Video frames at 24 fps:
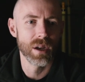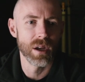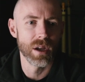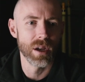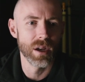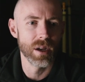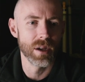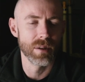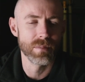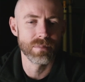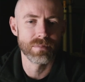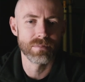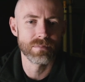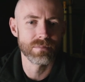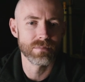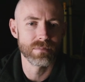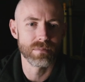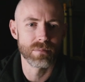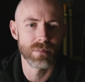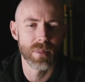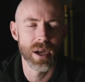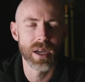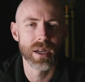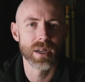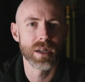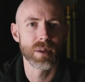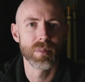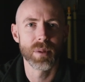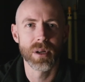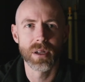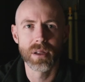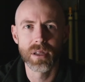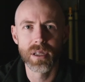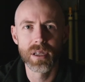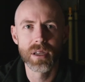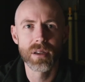Um, Mike, I'm
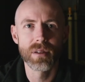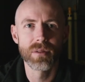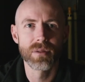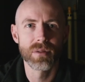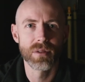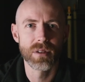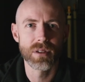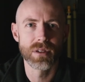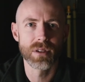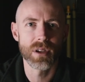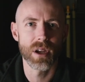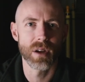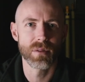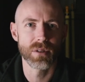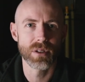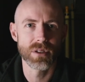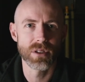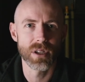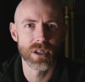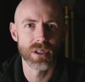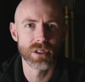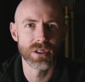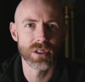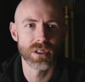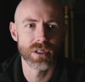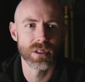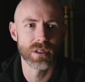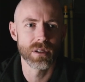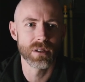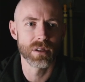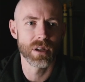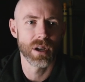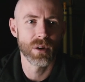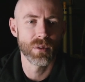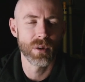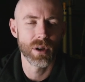going to leave this
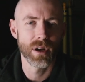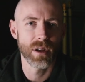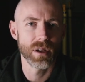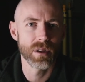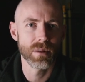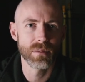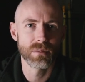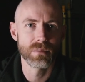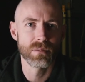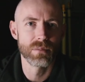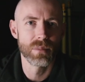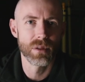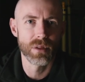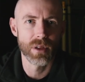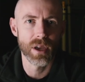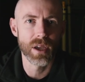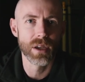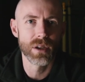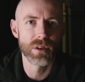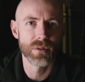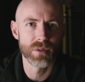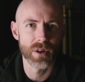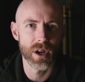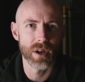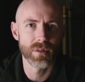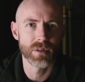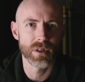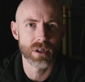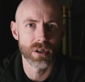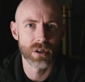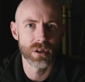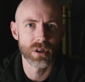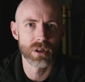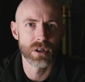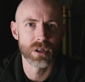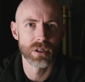conversation. I want to thank you for having the
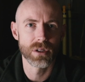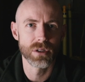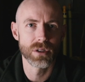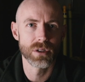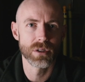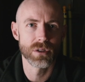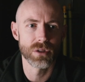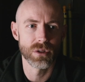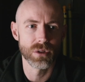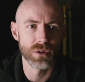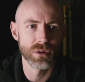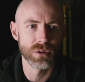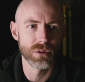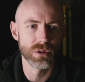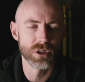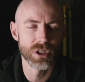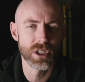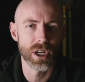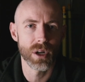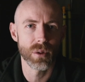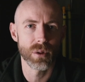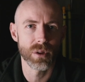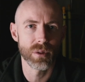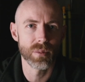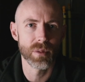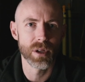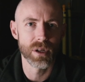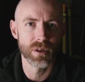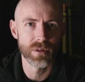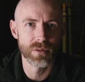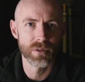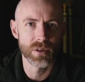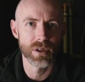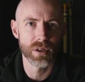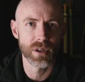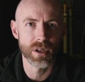courage to share with me
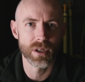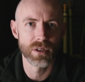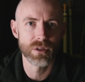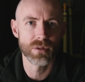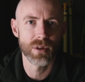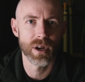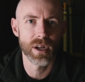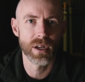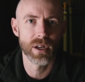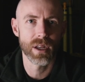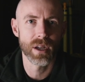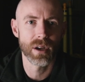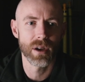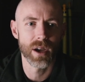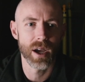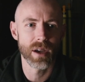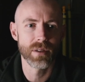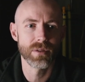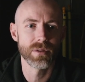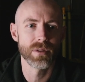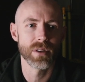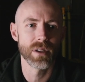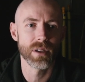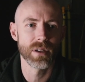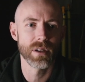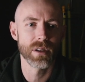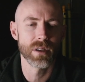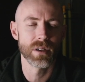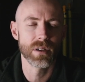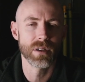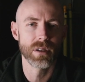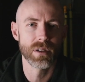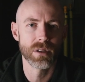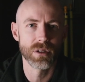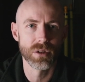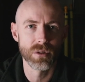your feelings. Right now, I
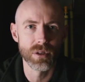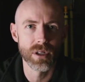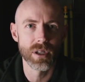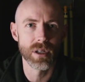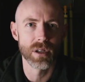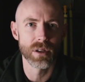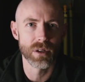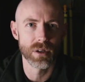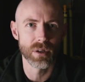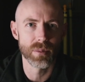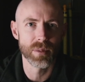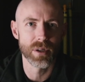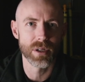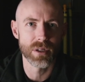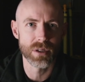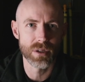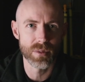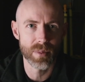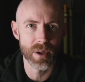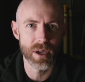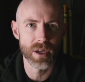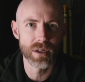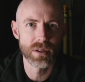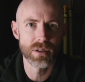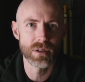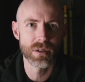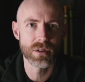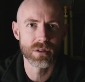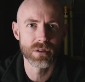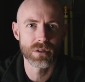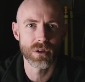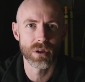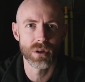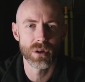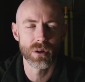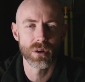feel you need a little bit of space.
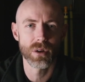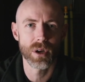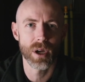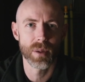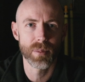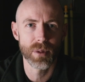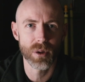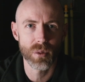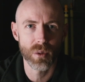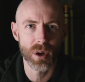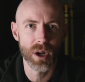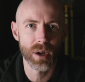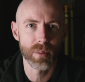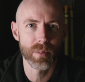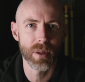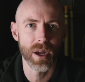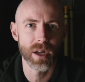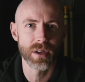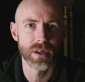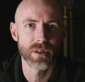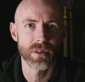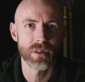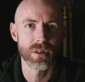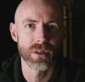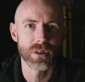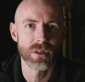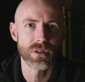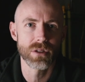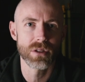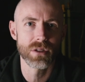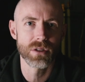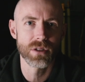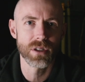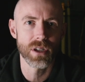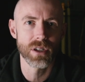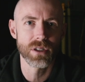So I'm going to walk back to the
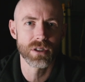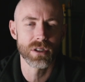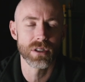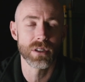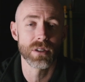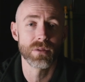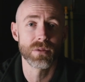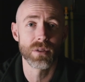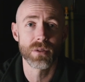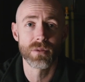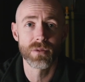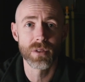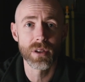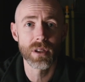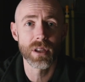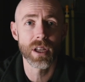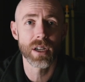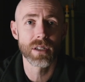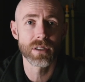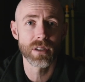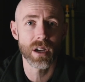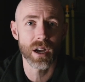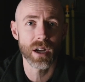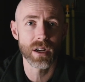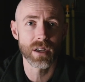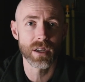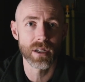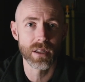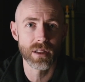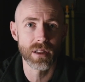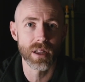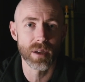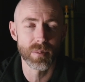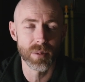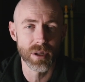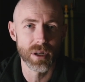nurse's station. If you feel like
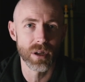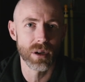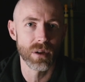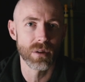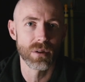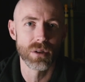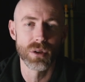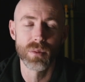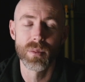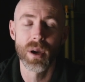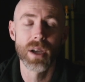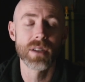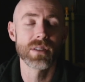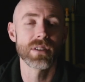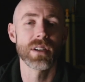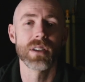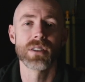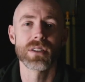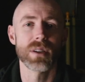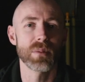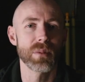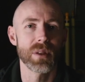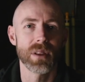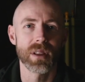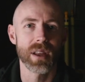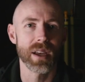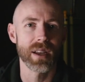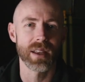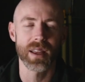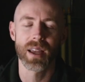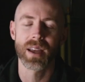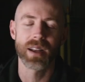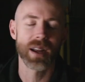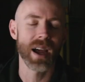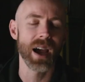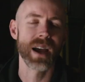talking, let me know. You might say something like
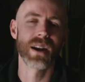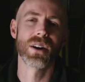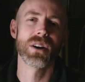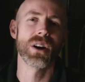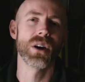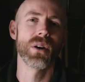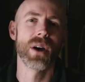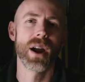that. I don't know.